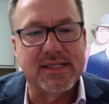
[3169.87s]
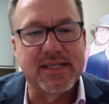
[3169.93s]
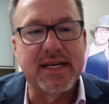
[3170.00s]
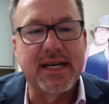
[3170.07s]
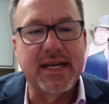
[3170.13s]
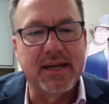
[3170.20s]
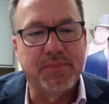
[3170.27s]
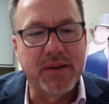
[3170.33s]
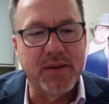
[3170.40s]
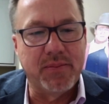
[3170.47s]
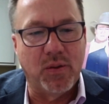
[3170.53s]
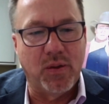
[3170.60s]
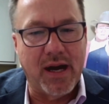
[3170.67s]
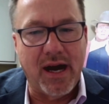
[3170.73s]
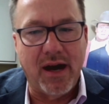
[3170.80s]
Not seeking
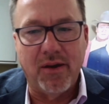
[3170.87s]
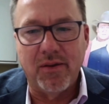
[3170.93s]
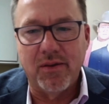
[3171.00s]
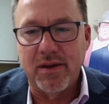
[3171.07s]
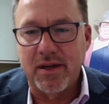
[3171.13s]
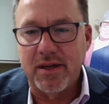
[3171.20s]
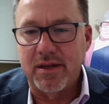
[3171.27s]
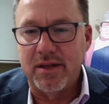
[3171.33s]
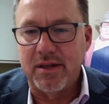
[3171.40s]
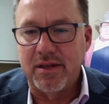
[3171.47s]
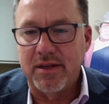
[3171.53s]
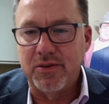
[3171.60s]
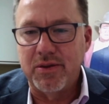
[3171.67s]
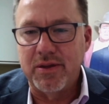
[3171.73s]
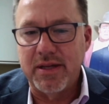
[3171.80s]
people out and
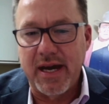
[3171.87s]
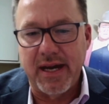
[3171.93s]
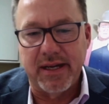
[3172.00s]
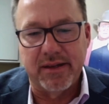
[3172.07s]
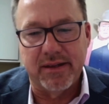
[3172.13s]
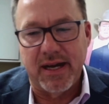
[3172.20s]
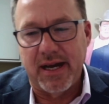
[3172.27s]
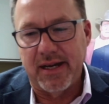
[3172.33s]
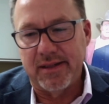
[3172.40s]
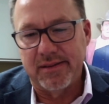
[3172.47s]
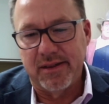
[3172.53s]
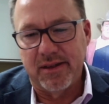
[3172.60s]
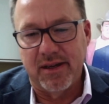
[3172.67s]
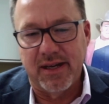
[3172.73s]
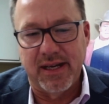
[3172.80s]
doing that,
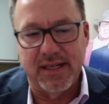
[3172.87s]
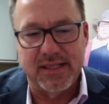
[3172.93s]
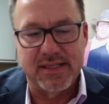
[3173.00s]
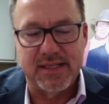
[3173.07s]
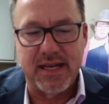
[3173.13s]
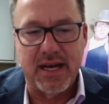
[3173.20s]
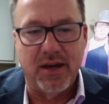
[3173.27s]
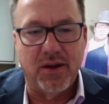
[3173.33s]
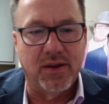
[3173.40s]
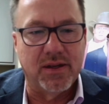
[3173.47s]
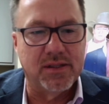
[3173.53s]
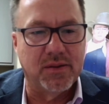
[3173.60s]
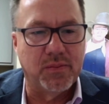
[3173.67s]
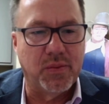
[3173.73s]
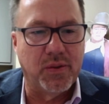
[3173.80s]
you're going to get stale
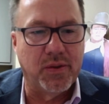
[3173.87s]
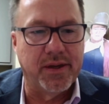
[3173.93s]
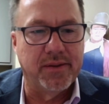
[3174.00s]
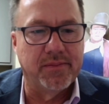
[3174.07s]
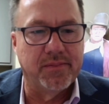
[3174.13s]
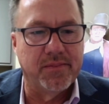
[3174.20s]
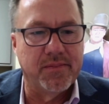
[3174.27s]
at some point.